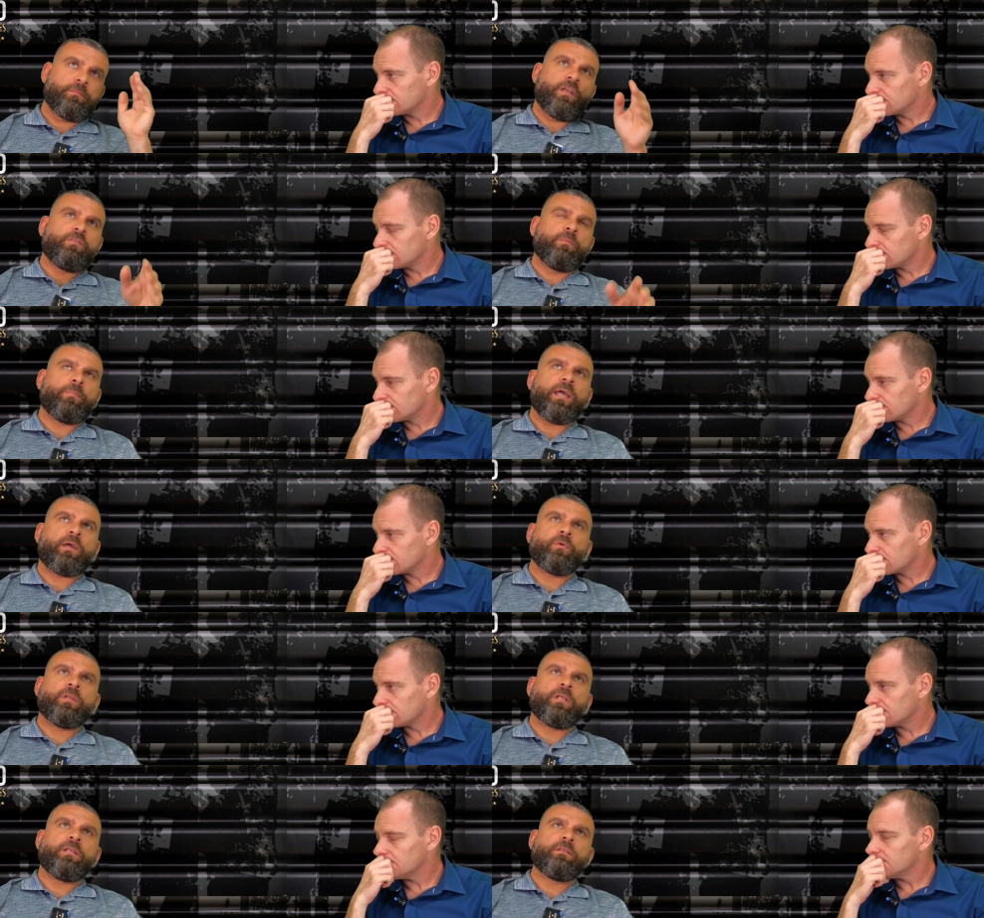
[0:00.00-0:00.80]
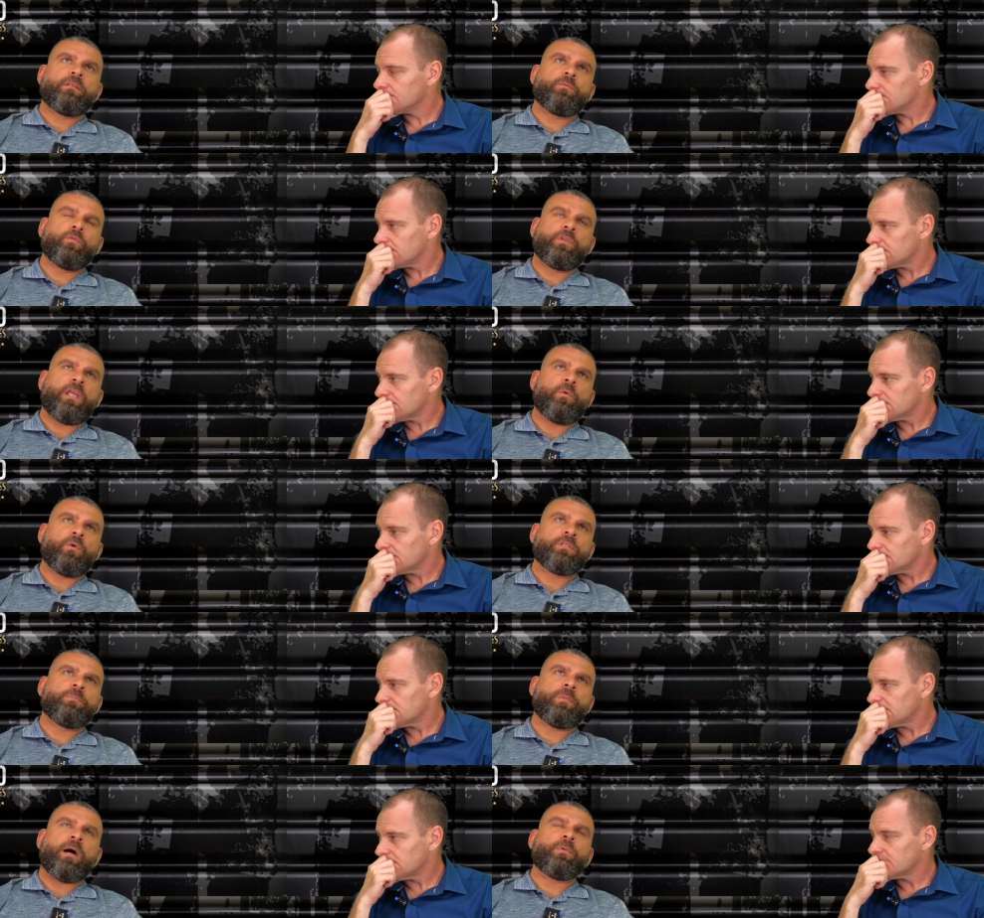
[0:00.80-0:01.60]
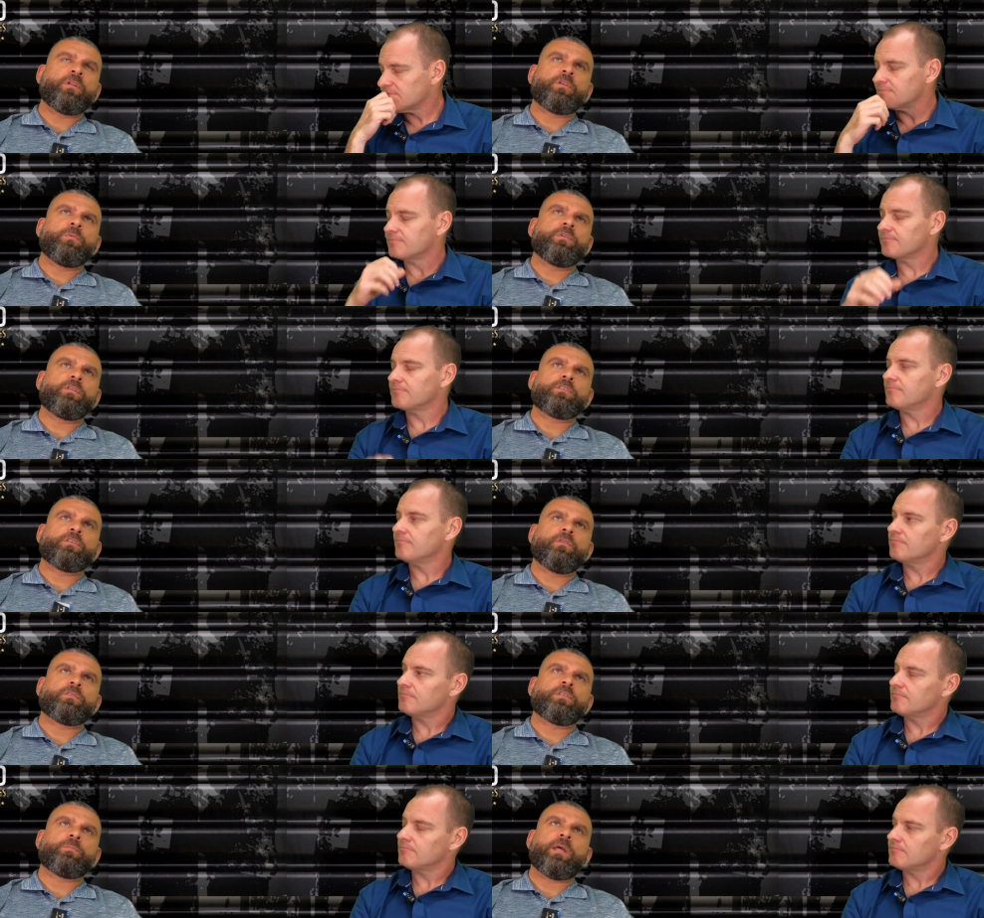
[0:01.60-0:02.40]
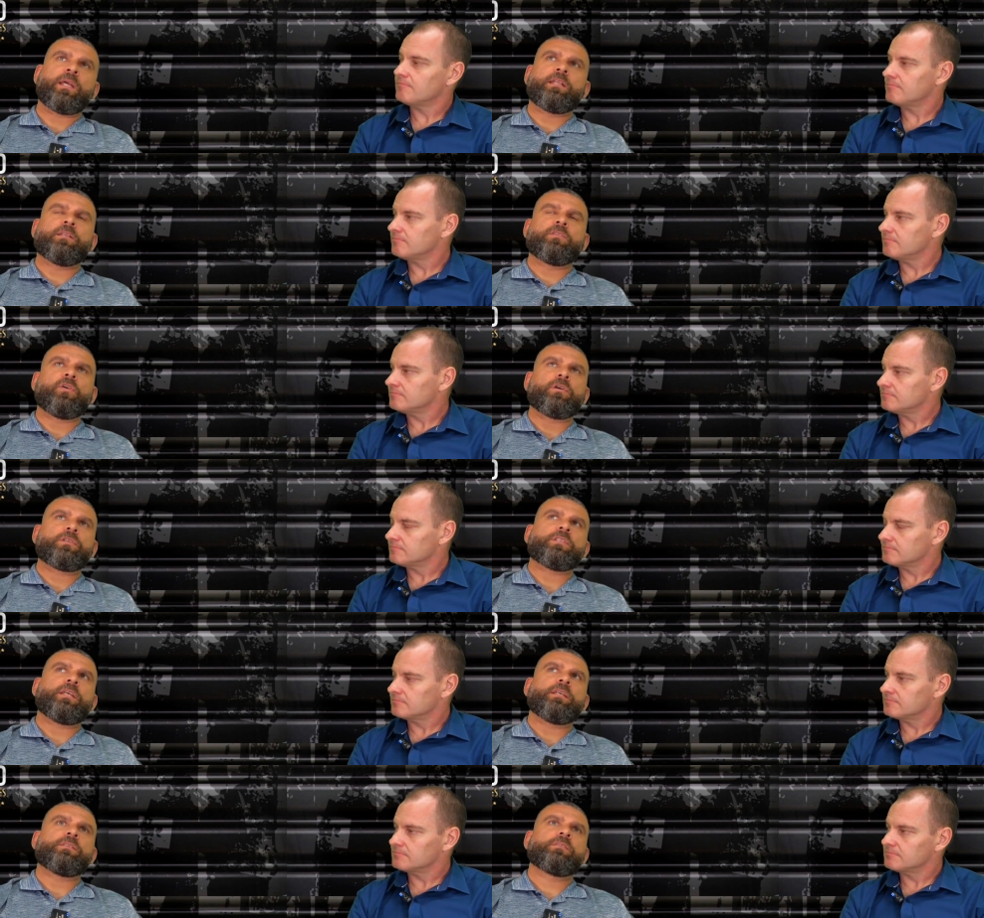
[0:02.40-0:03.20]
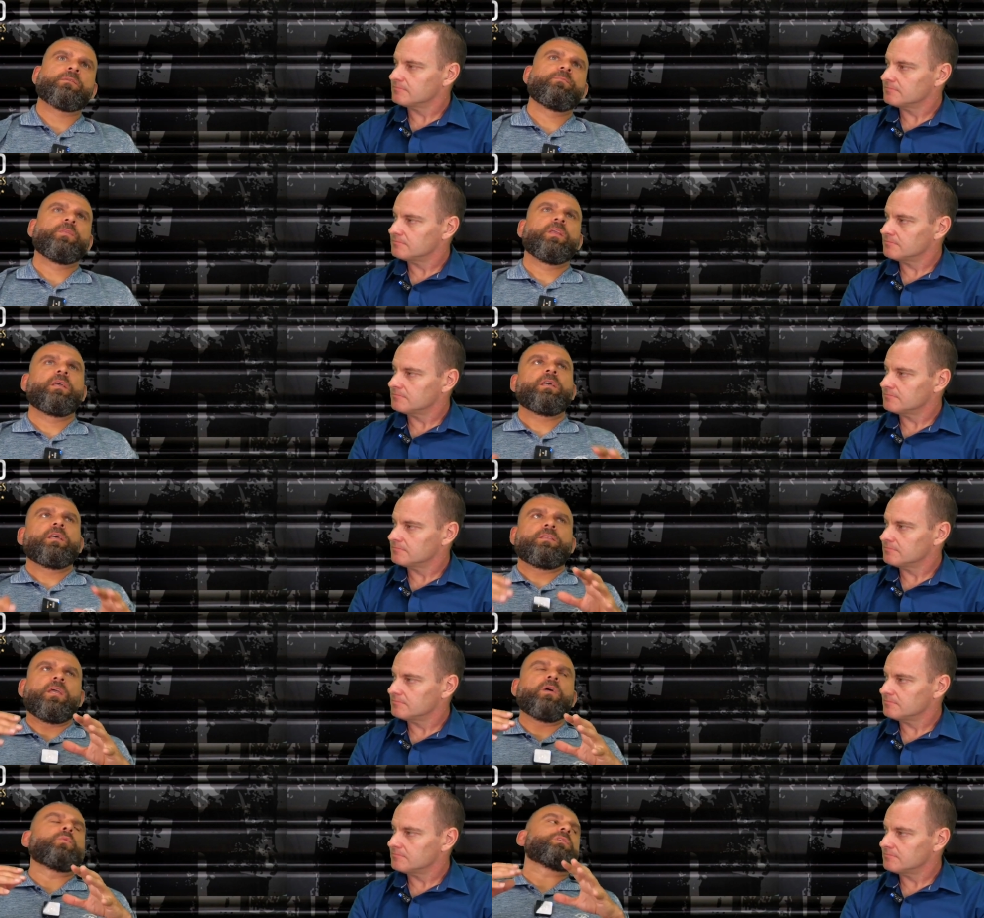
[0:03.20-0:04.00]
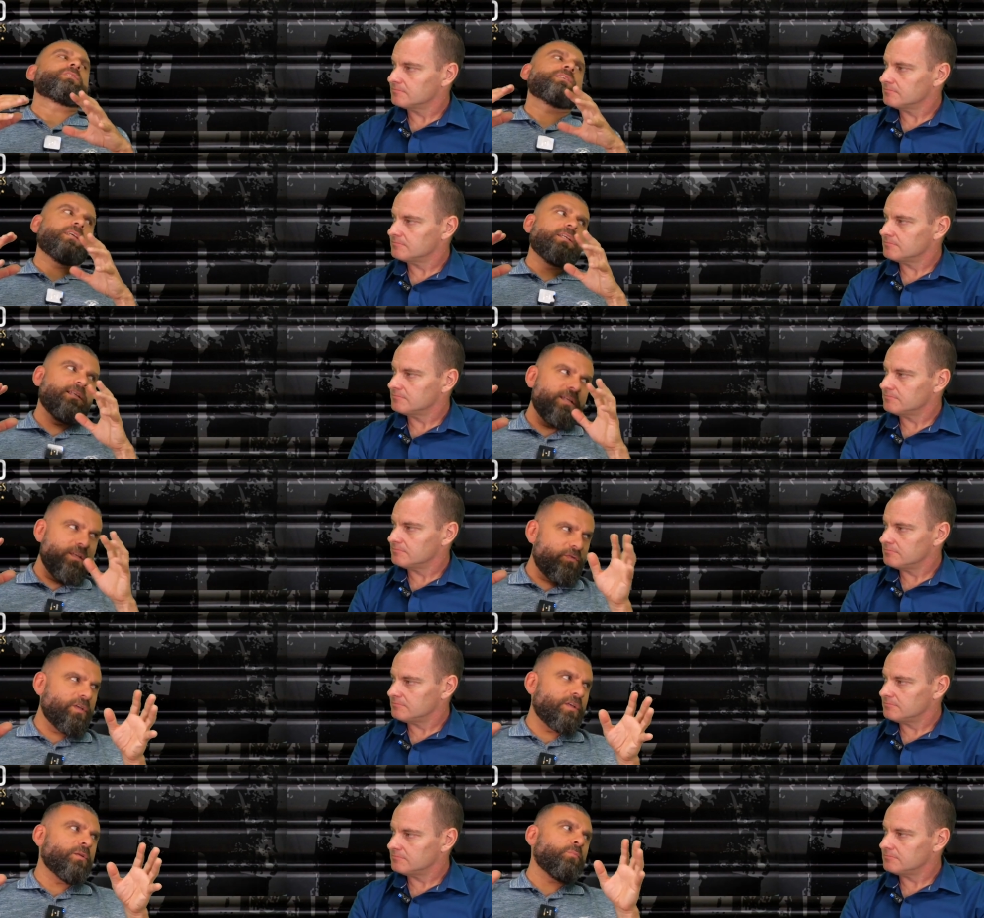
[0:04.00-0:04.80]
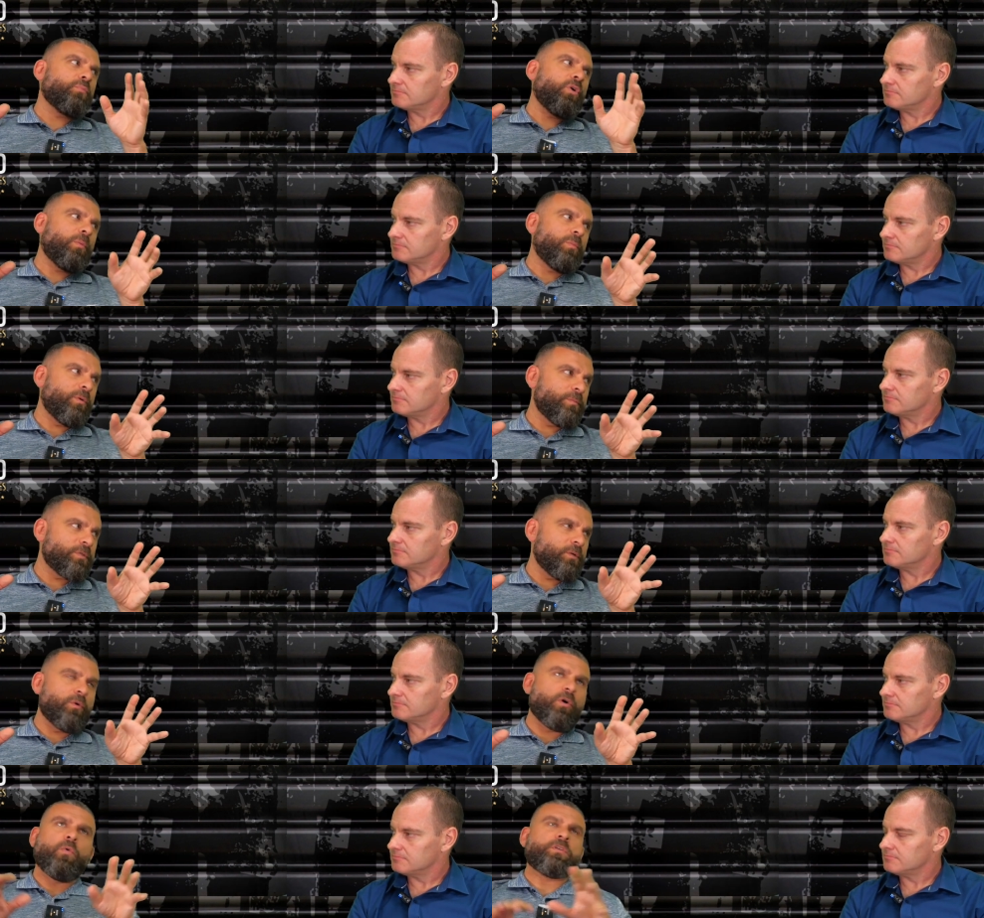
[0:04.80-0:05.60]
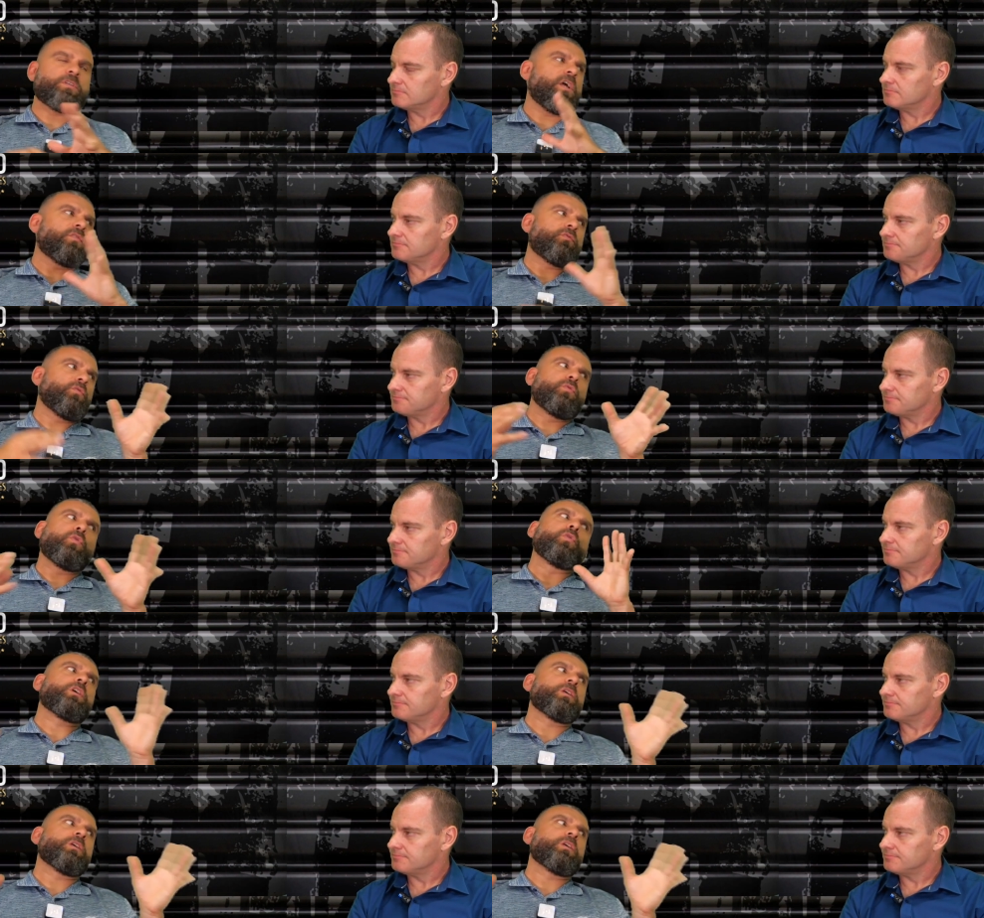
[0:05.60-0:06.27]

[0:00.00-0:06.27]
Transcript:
Speaker 1: even back when in the, when they were Department of Community Services back in the DOCS days, there were significant problems. They were always going through royal